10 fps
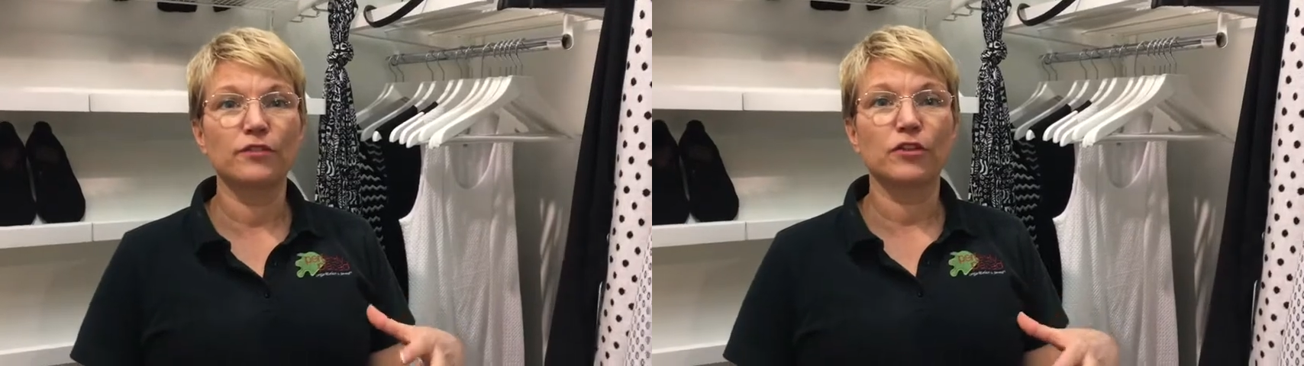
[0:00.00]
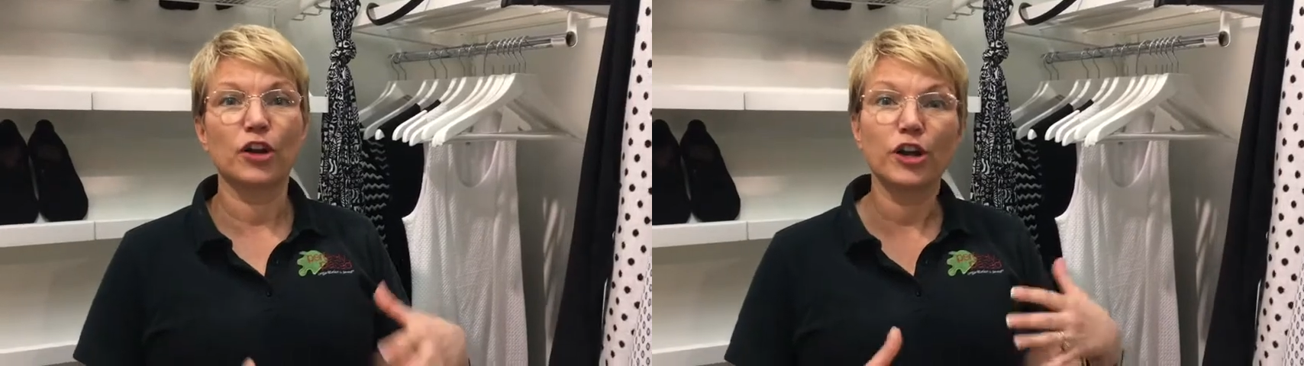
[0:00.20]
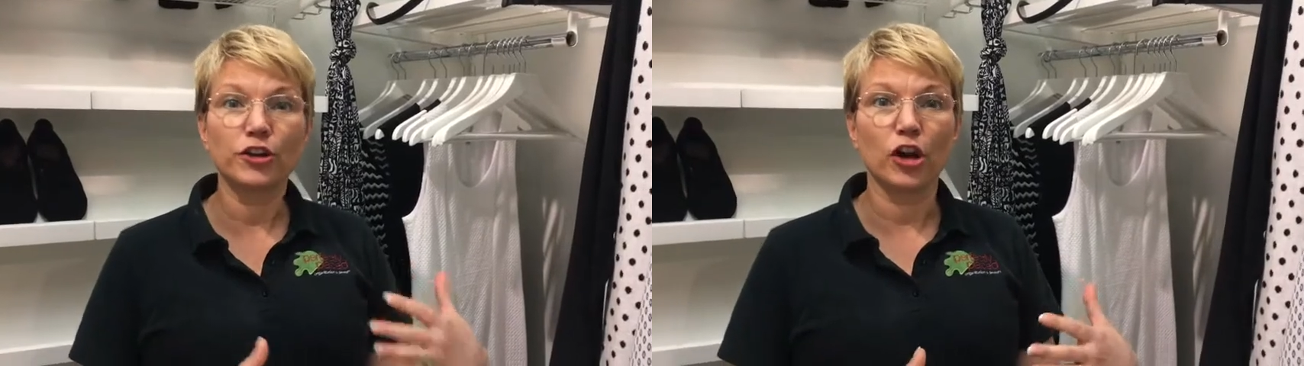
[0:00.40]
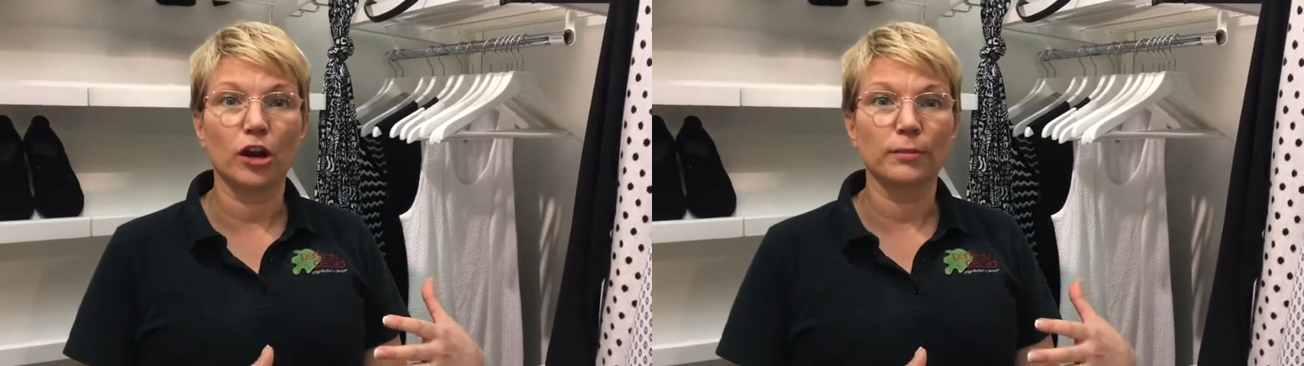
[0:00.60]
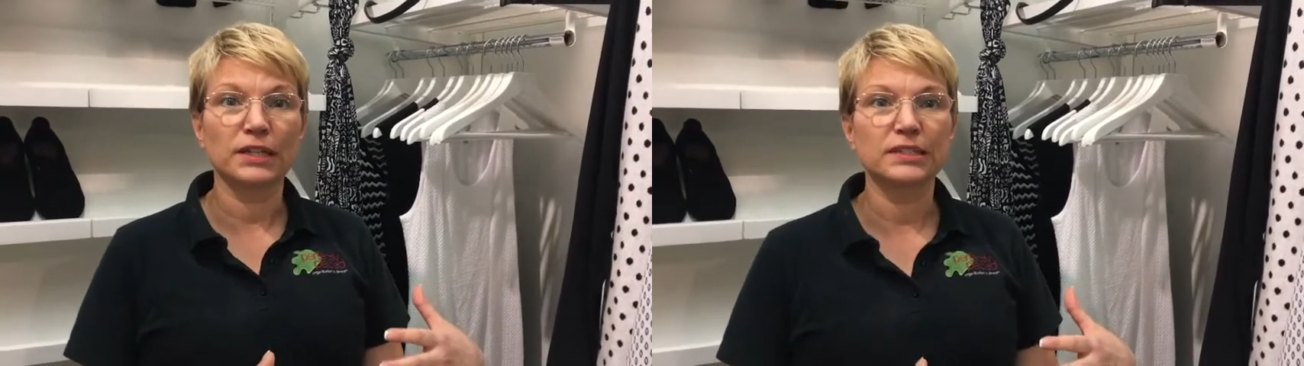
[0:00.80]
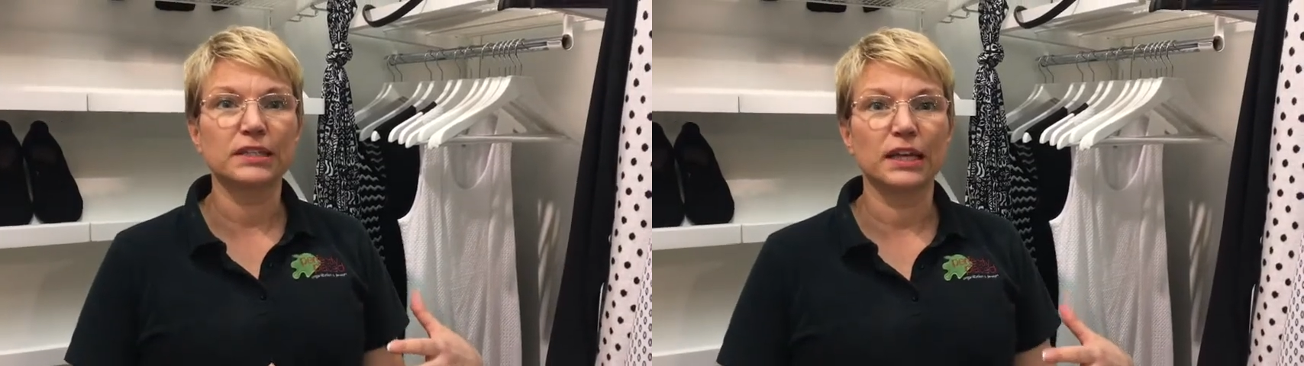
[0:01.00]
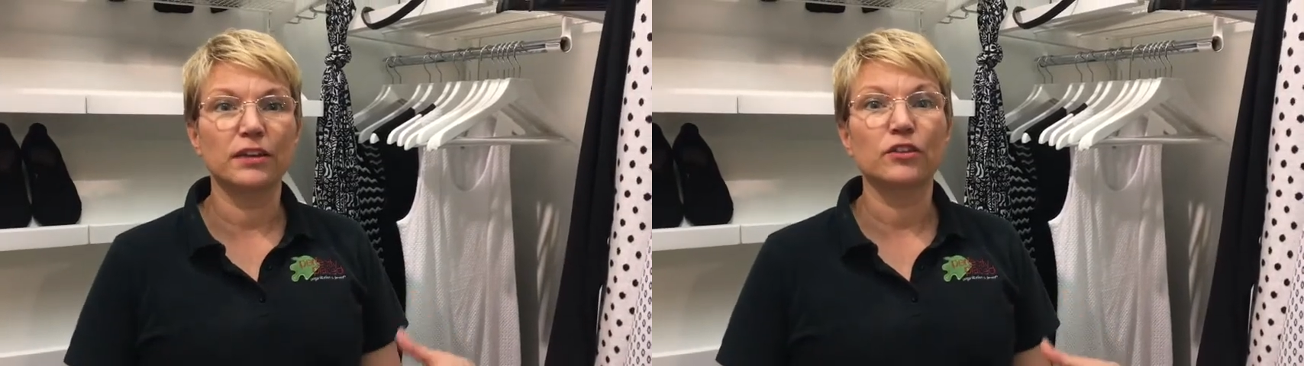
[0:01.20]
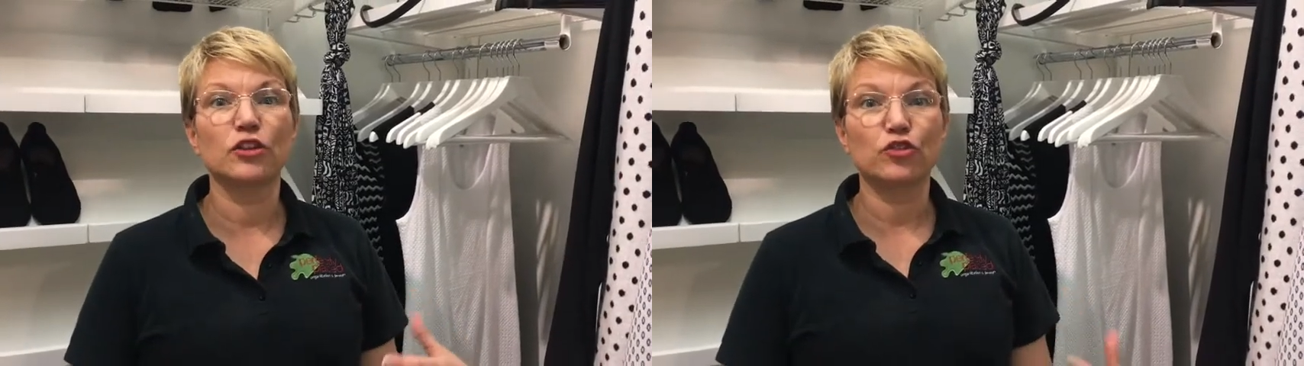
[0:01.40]
their undergarments
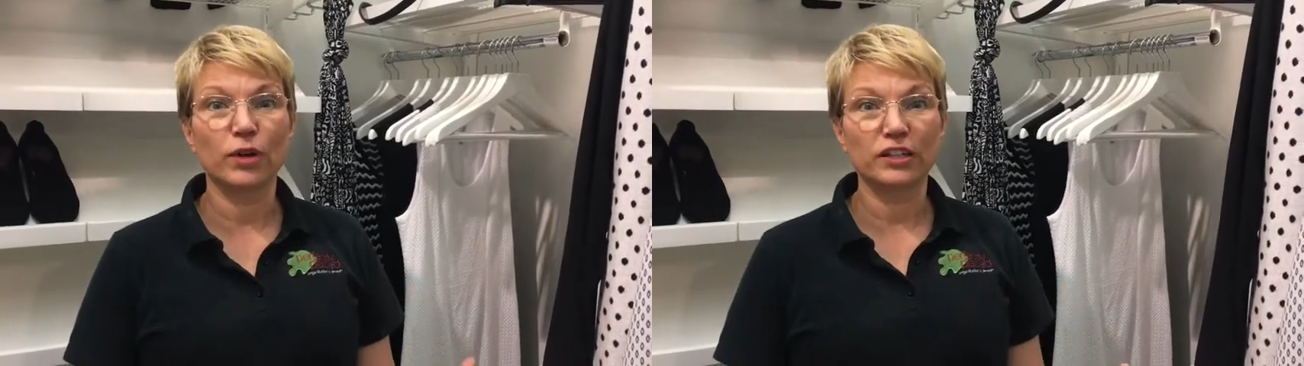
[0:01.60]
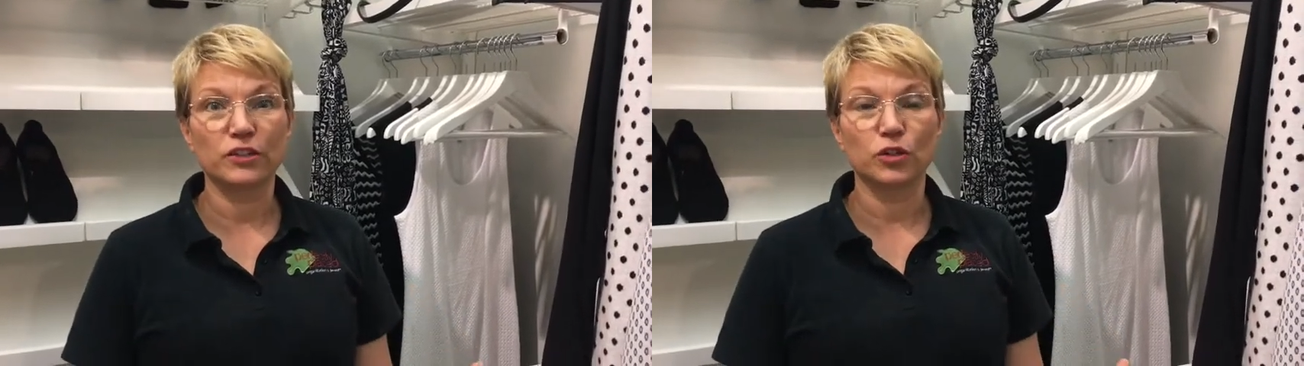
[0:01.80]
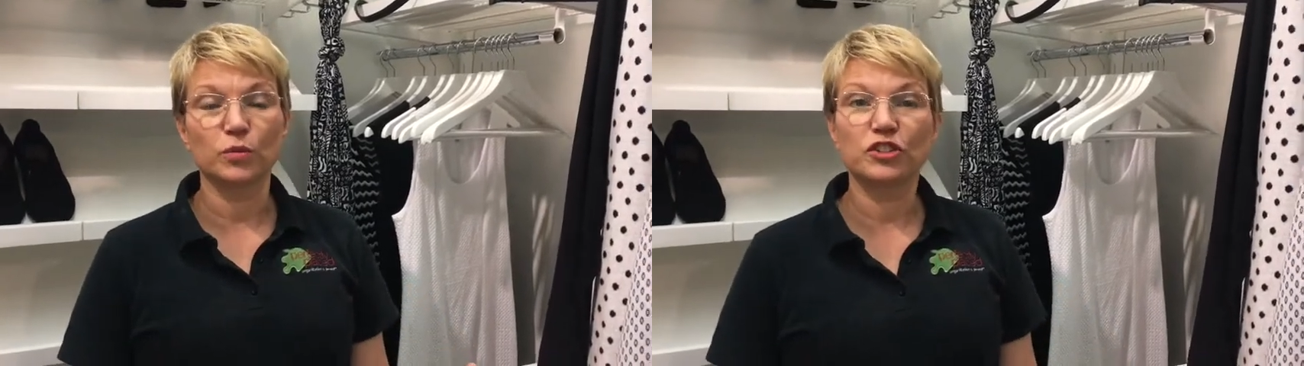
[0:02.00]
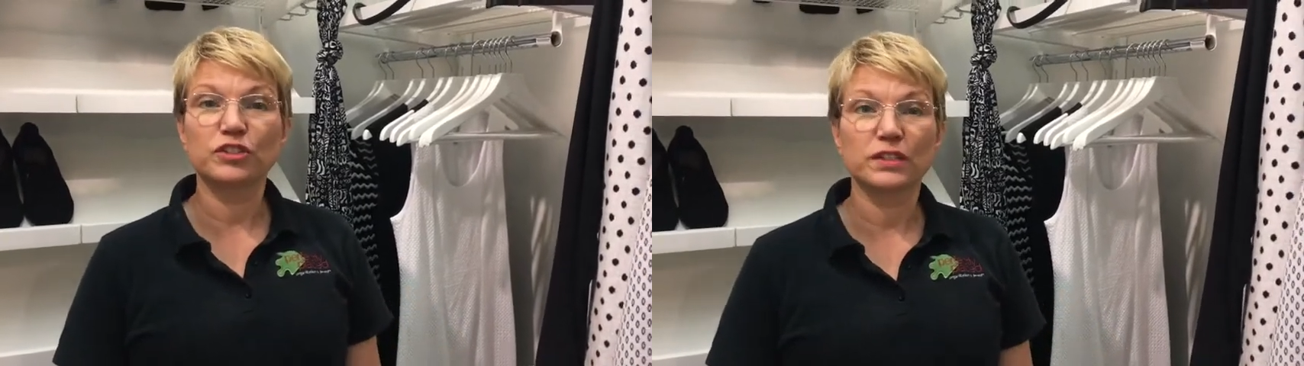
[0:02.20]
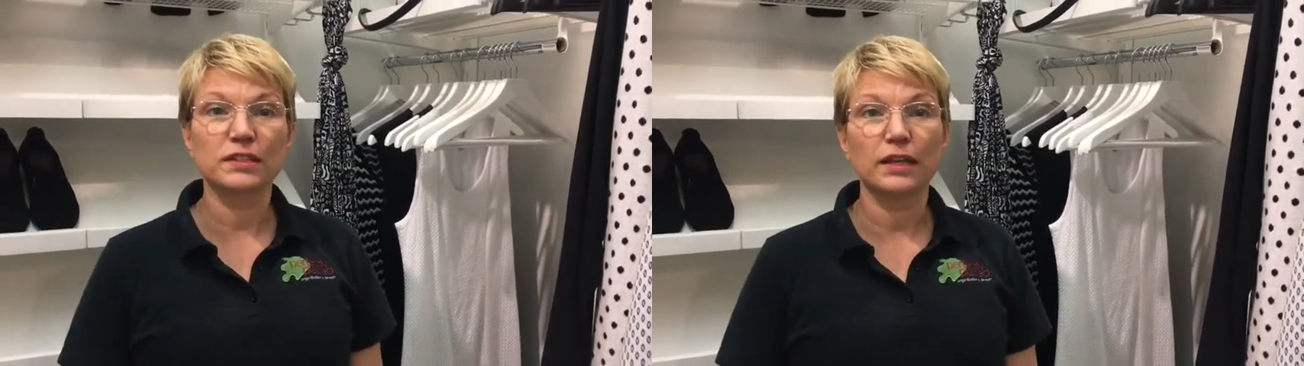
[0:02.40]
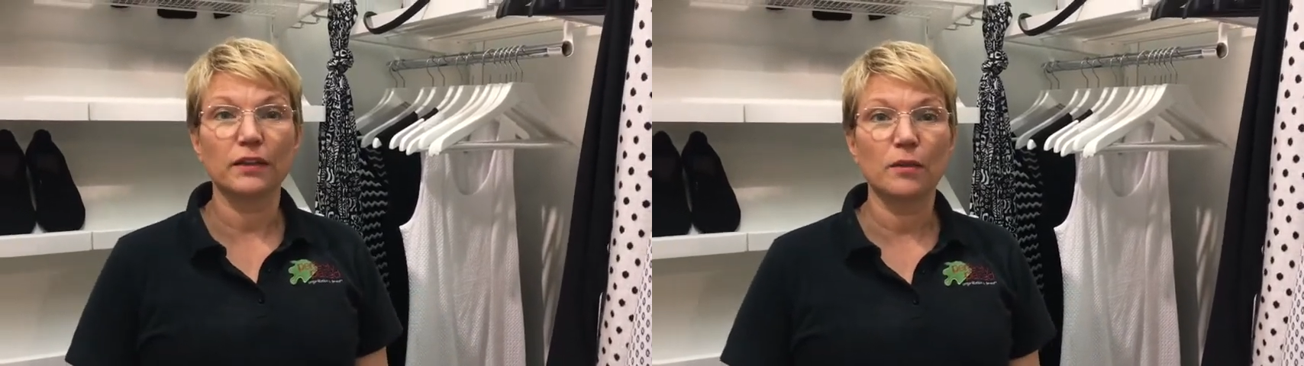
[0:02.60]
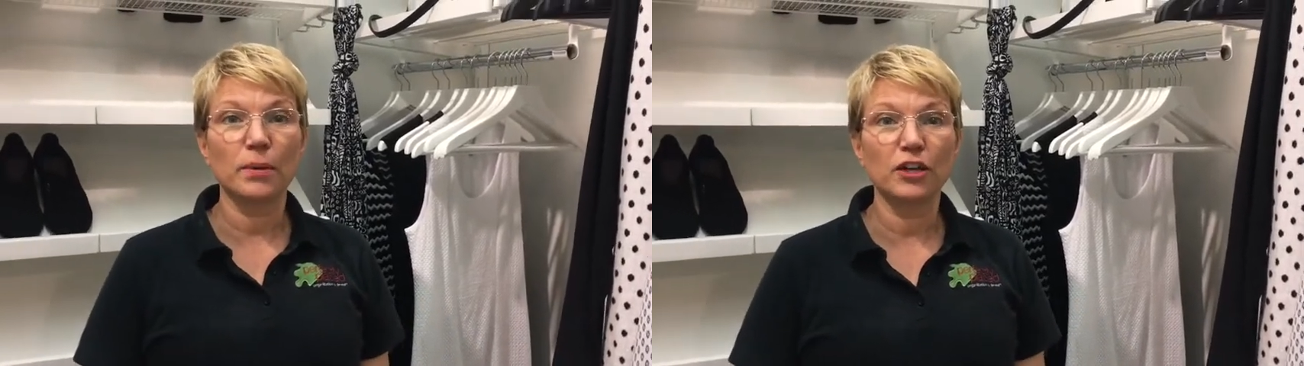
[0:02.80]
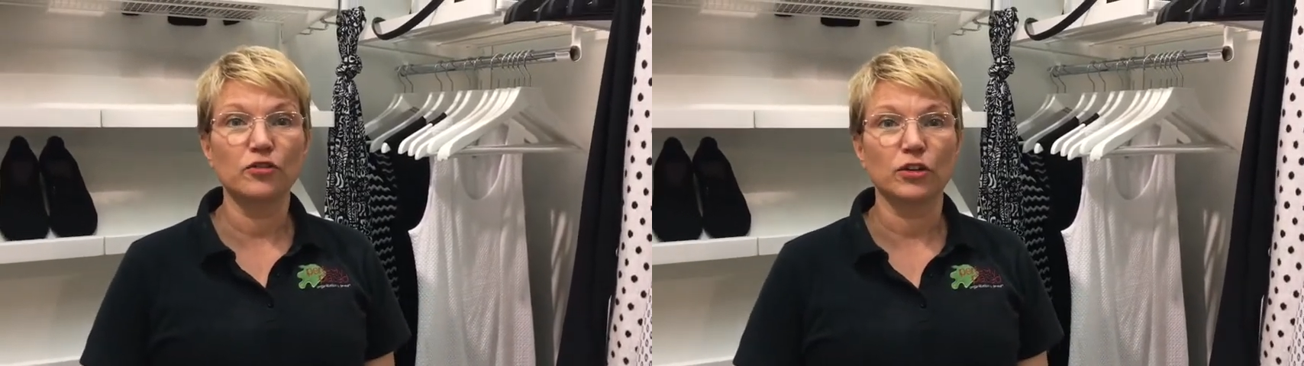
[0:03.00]
in the dresser, which is inside the
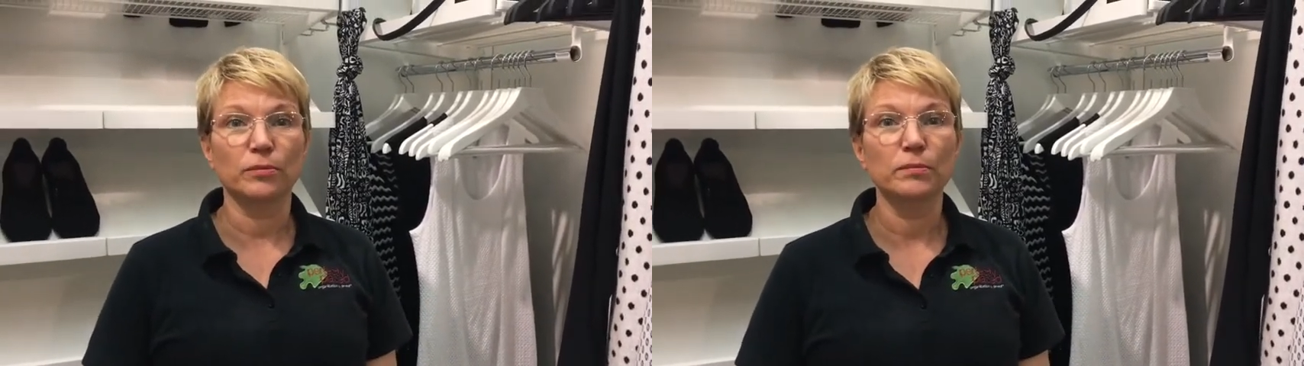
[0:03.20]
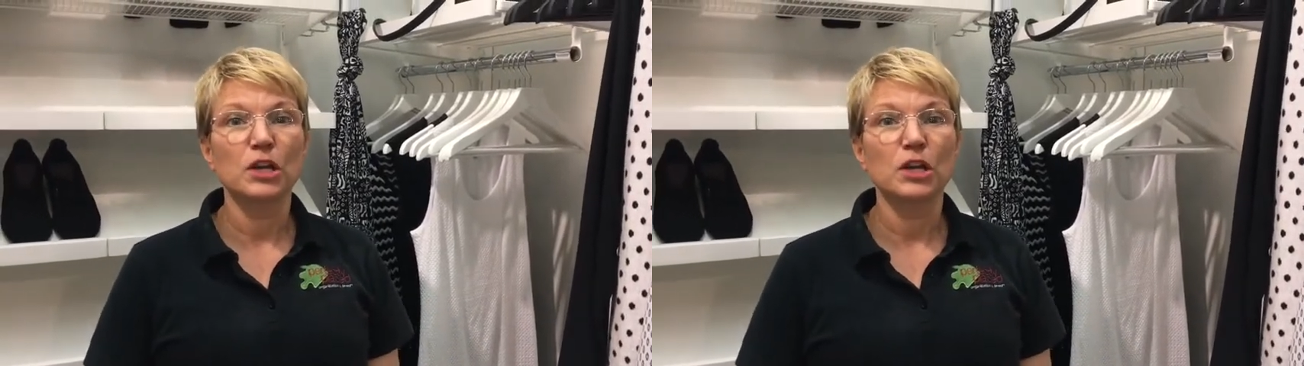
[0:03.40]
bedroom.